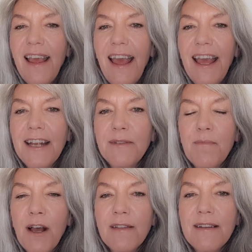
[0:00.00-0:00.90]
and
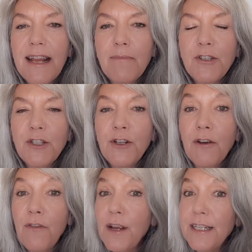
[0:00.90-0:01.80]
Mars and Neptune are
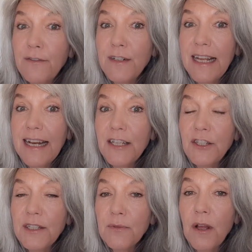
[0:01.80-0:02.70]
very different
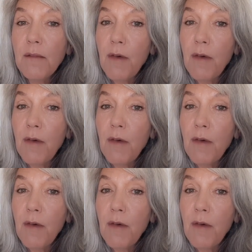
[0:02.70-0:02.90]
energy as well.